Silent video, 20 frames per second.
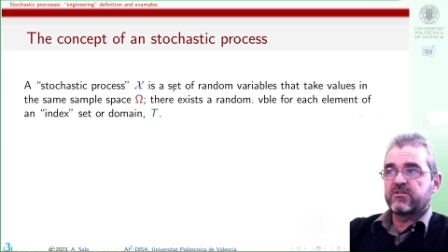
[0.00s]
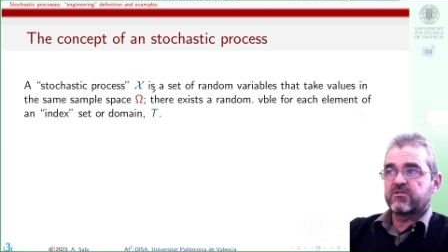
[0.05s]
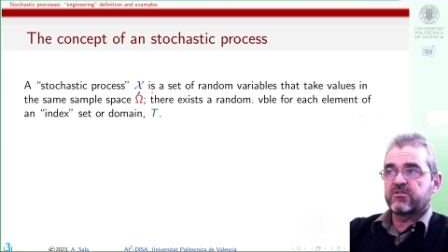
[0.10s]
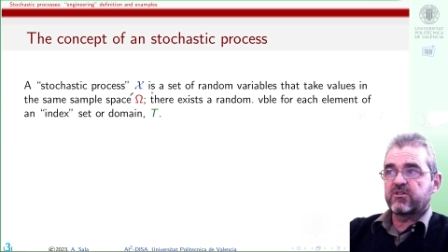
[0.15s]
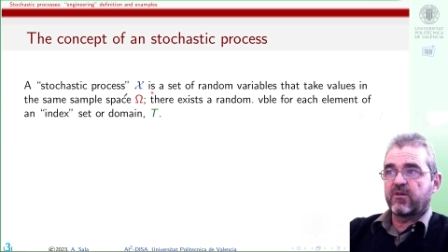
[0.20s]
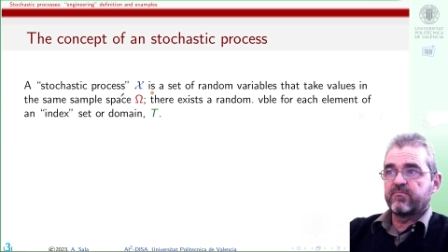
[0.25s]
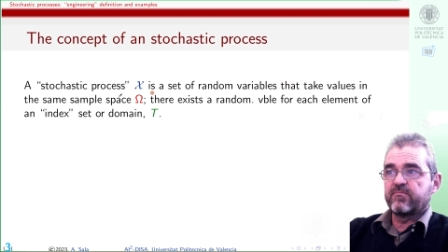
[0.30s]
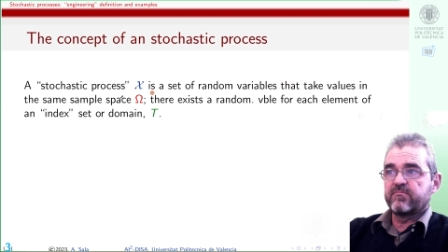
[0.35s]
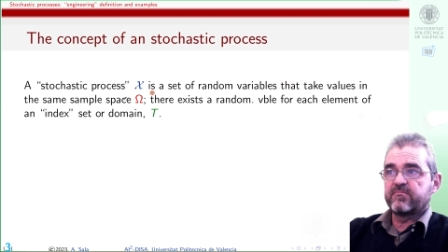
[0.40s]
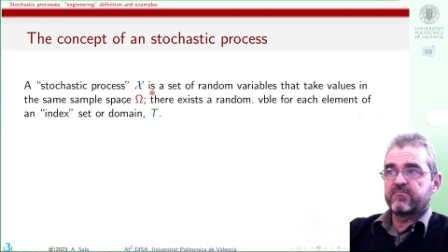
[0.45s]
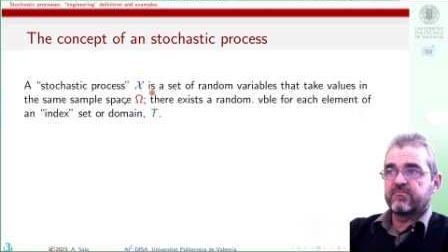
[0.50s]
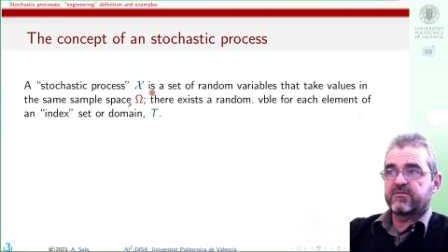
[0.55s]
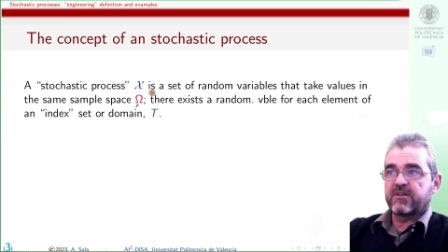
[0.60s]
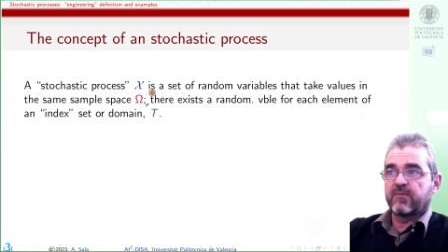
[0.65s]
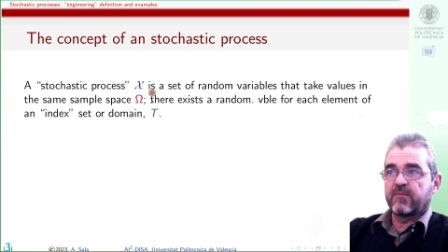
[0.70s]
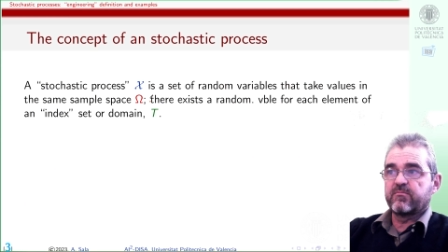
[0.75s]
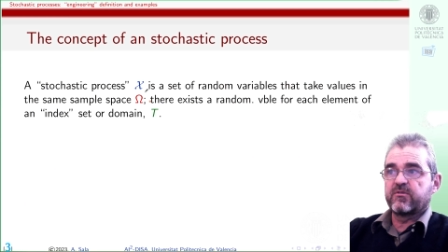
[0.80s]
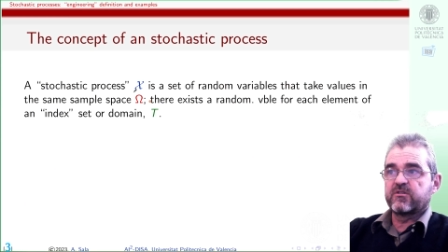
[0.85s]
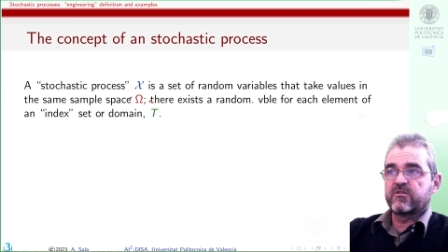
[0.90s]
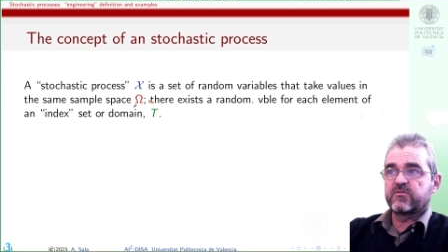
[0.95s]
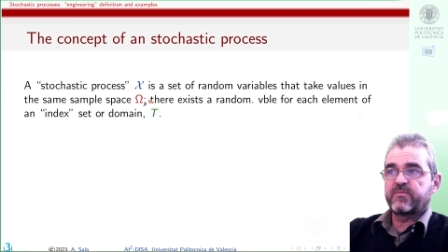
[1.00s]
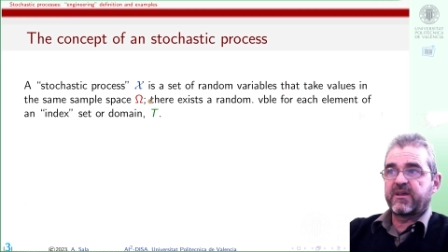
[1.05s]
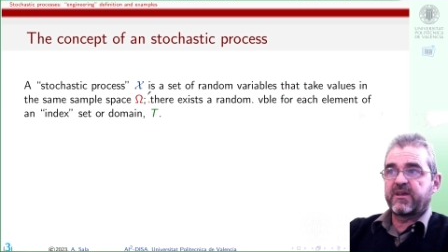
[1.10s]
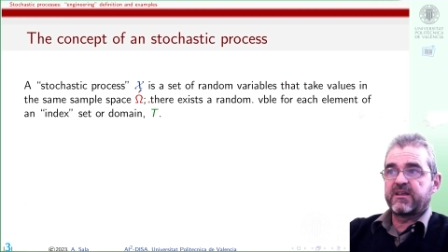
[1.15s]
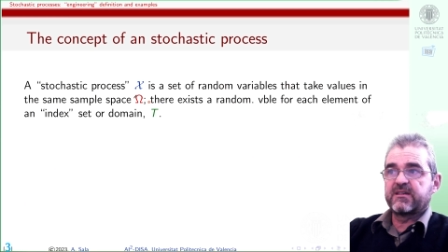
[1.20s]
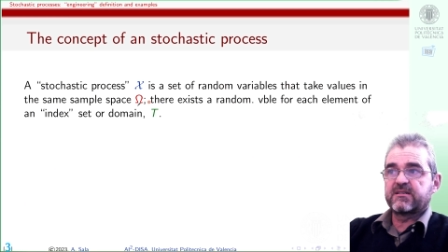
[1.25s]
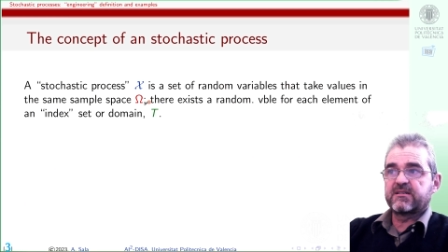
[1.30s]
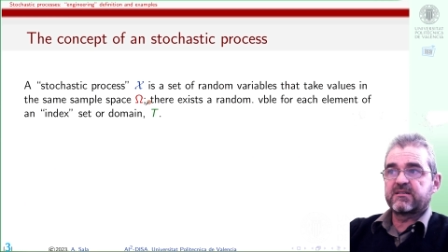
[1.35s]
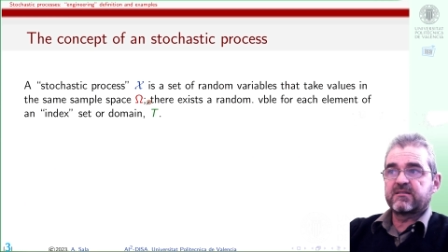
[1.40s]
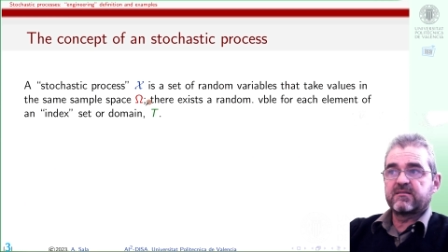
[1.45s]
in some sample
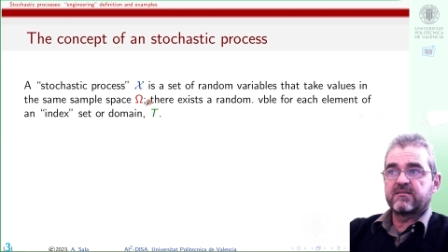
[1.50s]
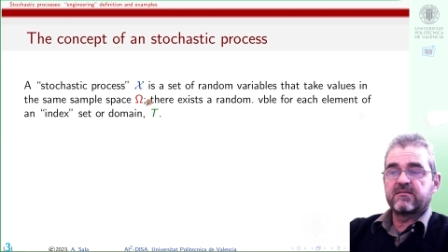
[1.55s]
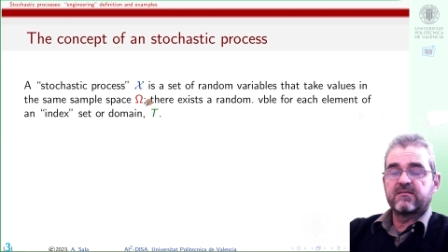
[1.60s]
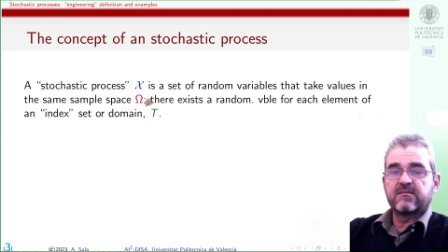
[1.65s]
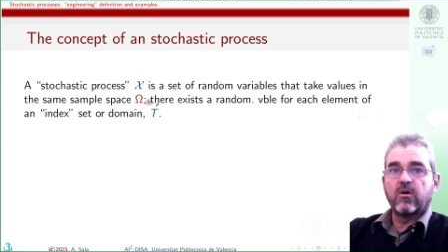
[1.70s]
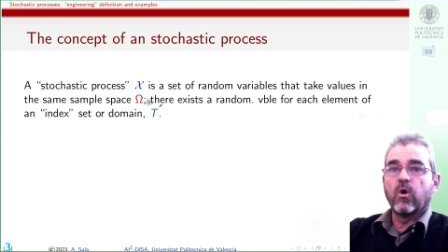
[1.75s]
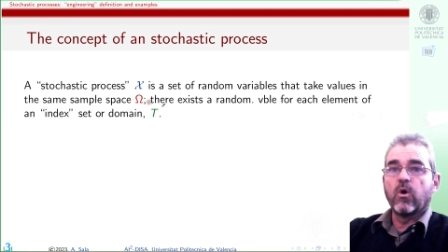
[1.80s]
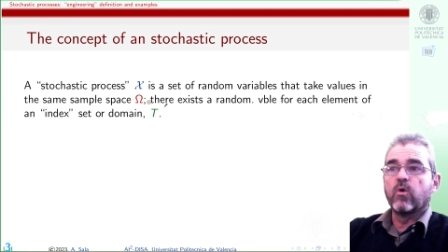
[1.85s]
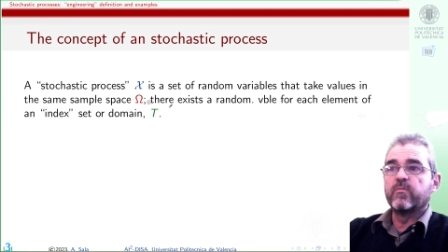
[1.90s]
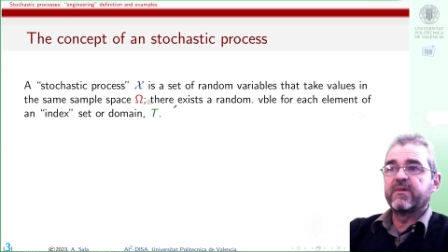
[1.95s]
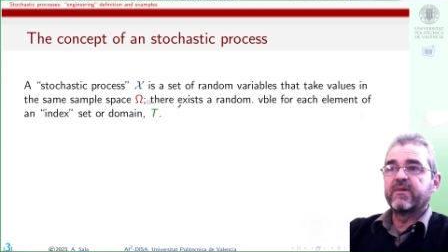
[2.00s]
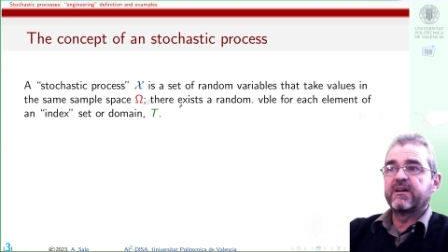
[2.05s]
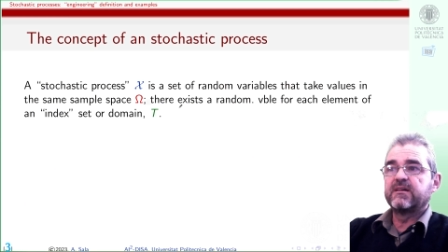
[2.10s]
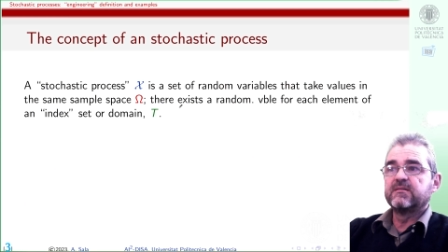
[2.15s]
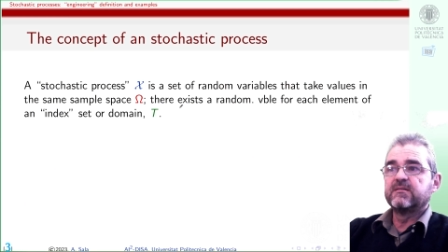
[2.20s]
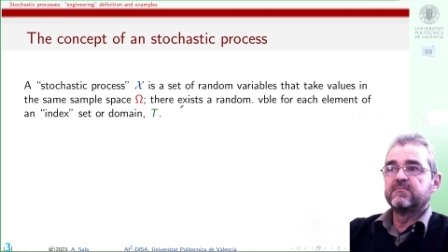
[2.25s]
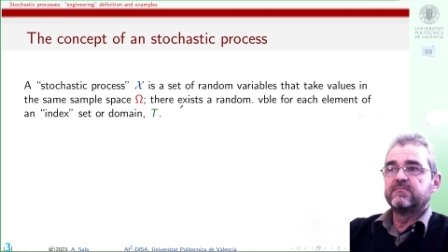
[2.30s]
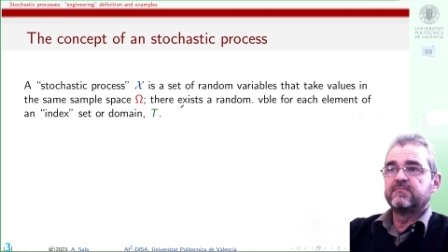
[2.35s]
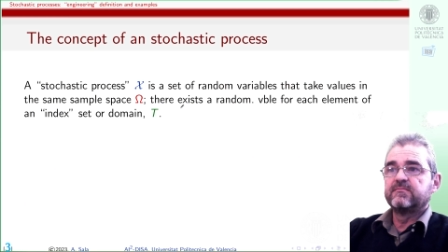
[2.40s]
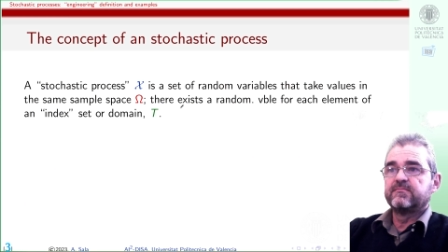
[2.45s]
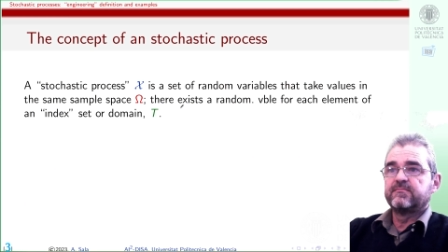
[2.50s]
space omega,